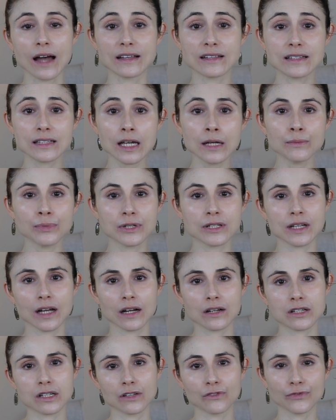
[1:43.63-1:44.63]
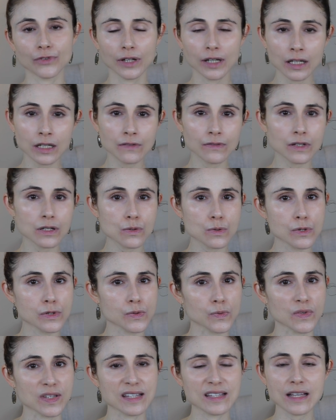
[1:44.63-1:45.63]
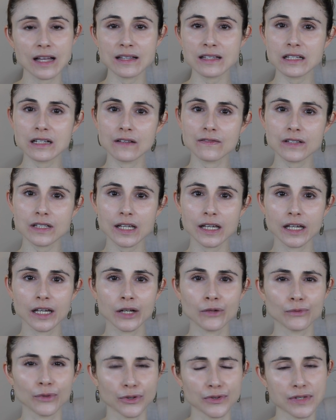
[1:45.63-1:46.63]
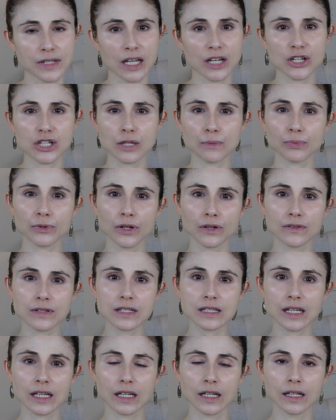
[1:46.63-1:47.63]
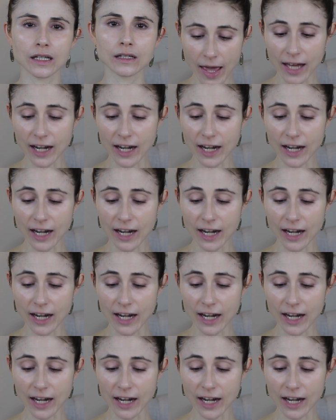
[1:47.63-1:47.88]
as sun protection for individuals with sensitive skin, rosacea-prone skin.